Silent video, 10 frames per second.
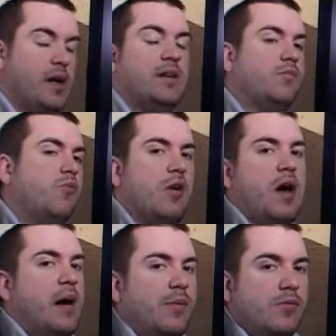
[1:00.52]
it's
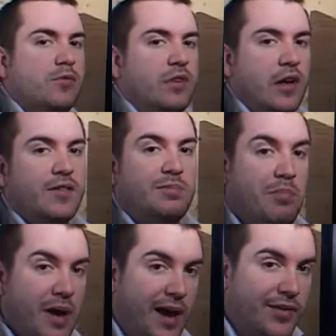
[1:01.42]
what Apple does
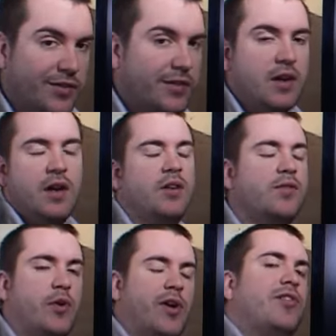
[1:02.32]
best
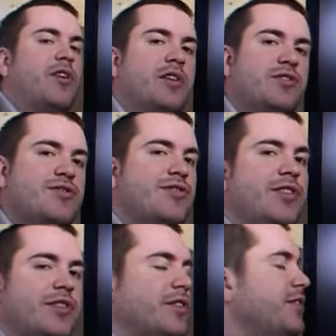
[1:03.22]
as far as
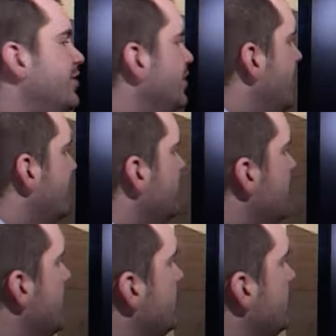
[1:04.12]
iTunes is concerned.